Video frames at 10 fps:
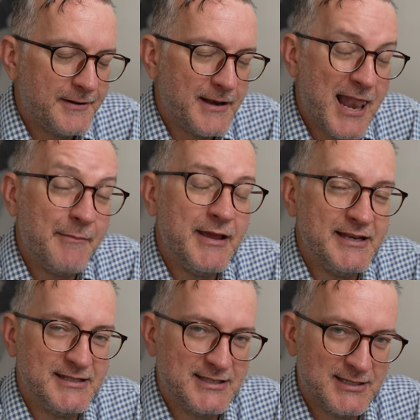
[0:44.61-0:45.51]

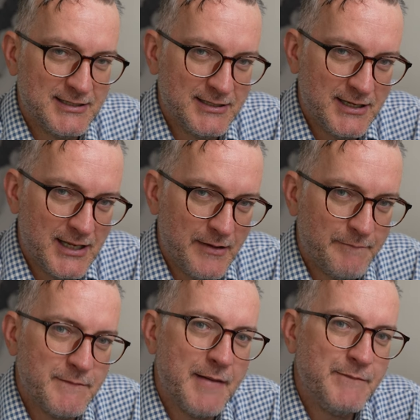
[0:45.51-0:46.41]
lament
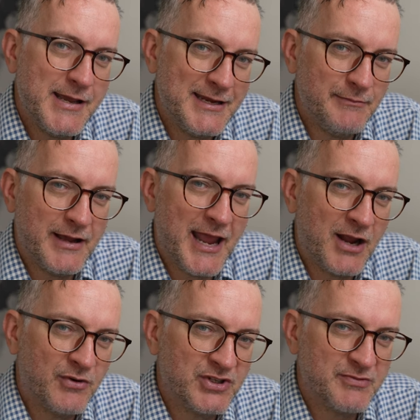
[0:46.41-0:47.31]
my pain, my
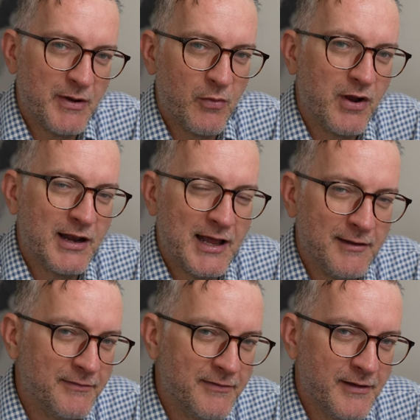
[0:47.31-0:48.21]
anguish, my work
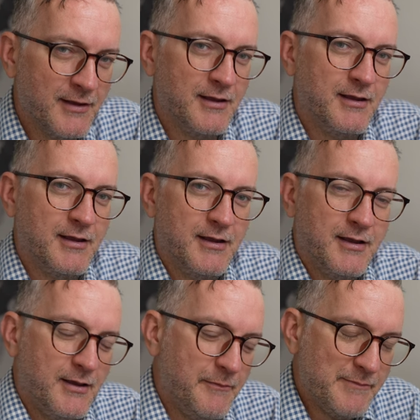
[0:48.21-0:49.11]
life
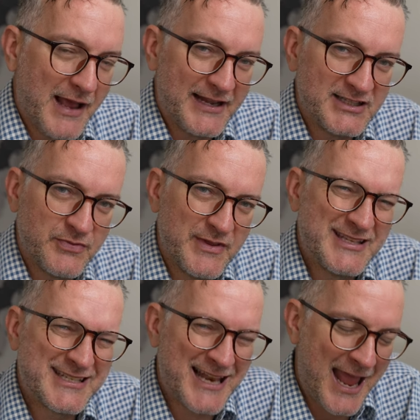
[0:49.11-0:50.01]
balance with
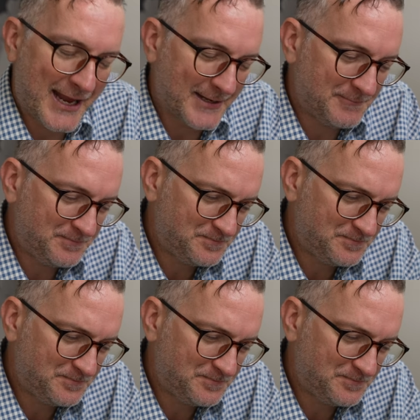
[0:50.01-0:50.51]
Slack.